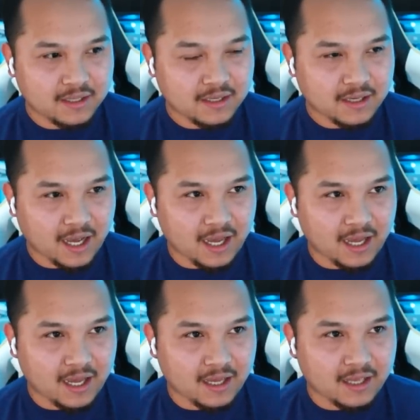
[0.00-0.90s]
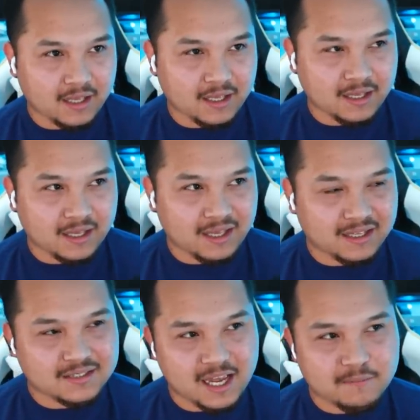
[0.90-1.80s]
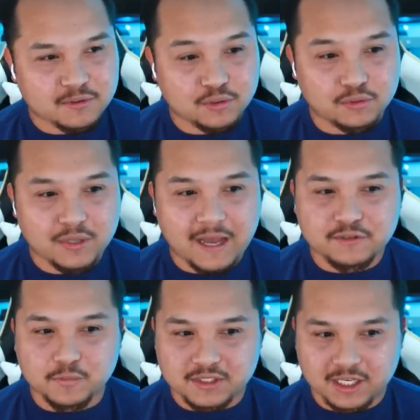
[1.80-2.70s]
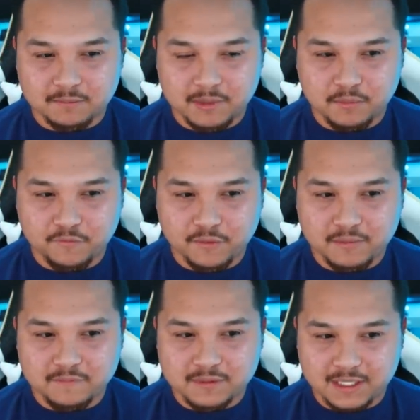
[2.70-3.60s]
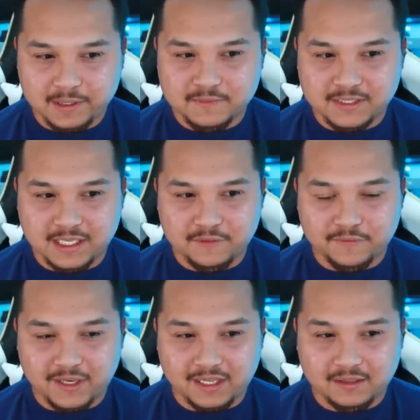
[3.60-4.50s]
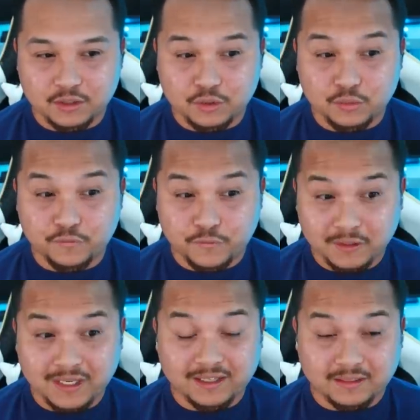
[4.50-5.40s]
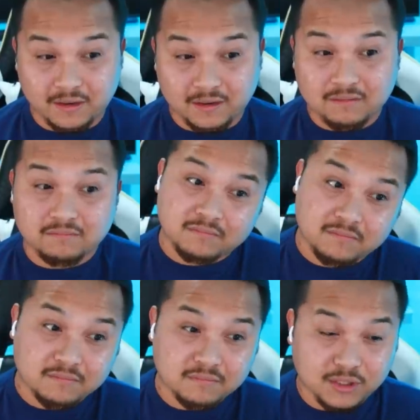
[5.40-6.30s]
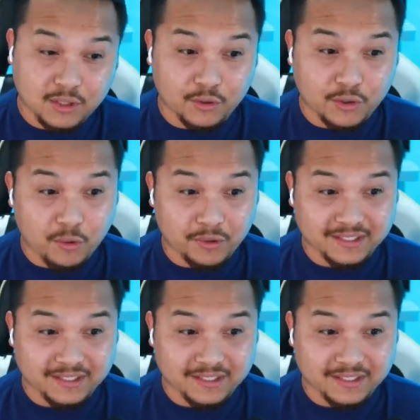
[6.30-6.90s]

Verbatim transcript: uh, at times you do have to protect people from themselves if like you feel like they're, you know, going